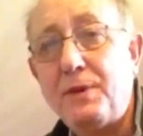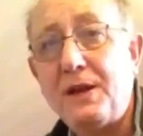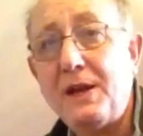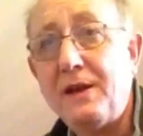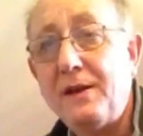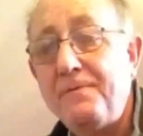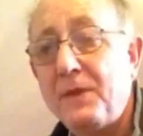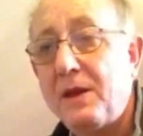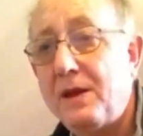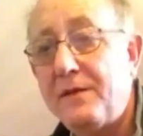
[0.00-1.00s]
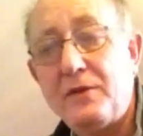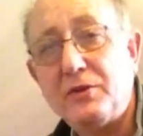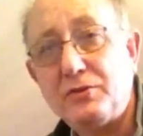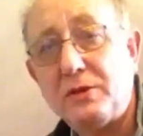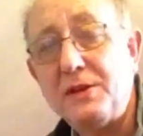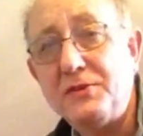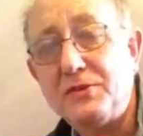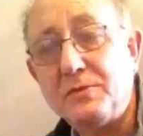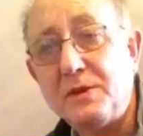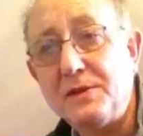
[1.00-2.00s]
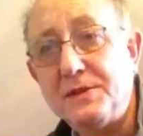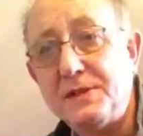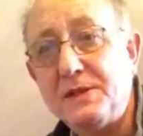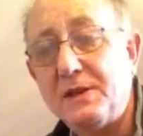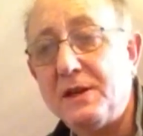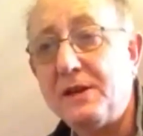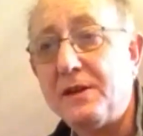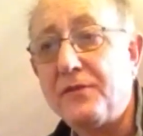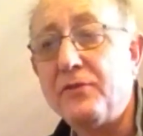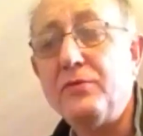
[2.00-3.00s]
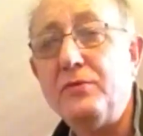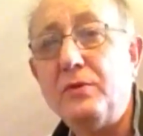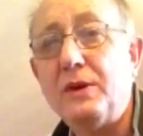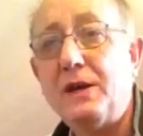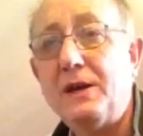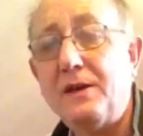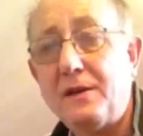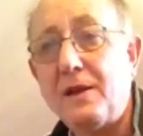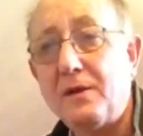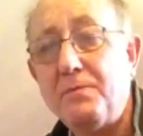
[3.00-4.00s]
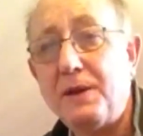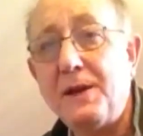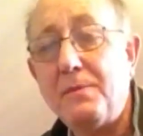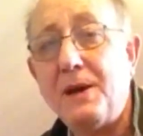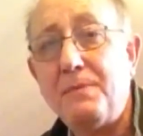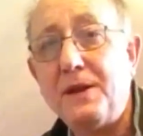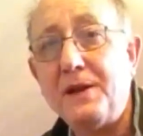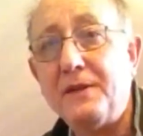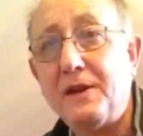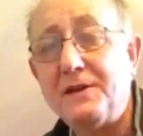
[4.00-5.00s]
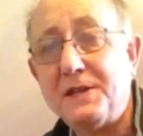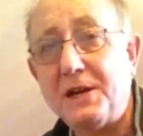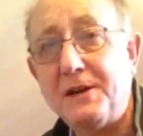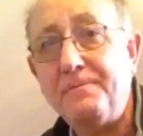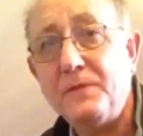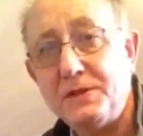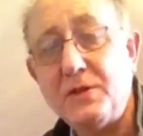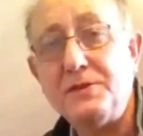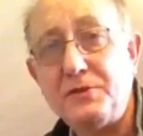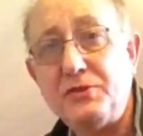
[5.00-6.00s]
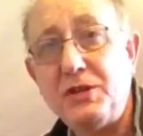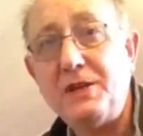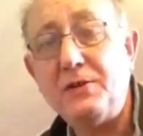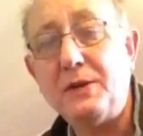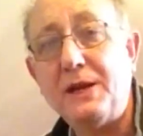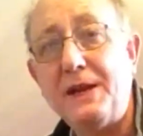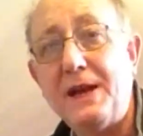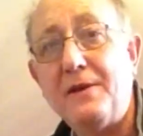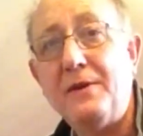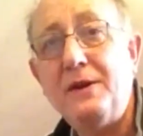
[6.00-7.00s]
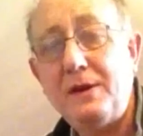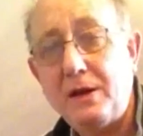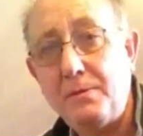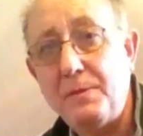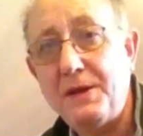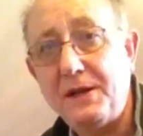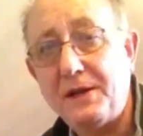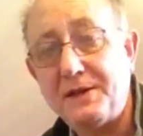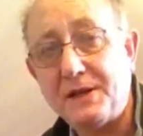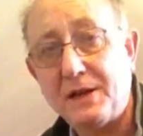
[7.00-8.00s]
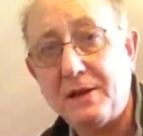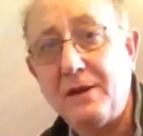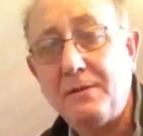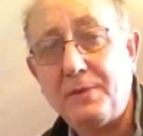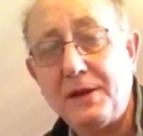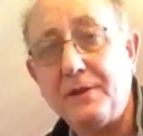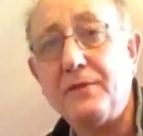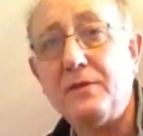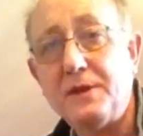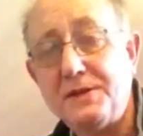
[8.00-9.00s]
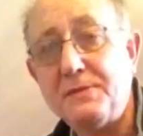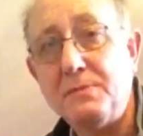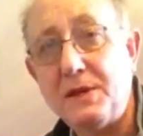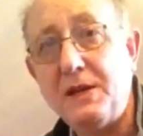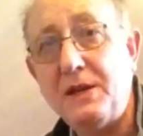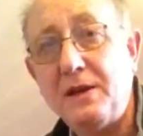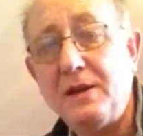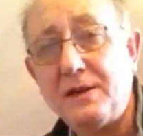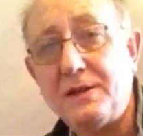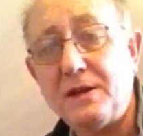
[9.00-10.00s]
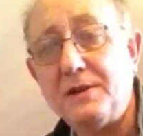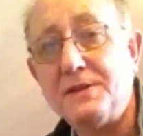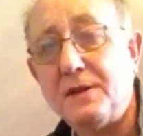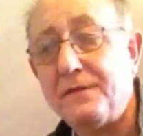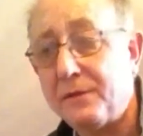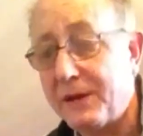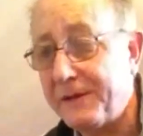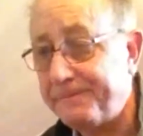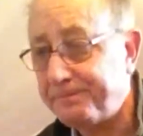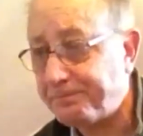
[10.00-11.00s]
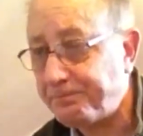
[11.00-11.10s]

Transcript: play virtual instruments by playing the guitar. So it's genuinely now a MIDI guitar playing through this MIDI guitar software.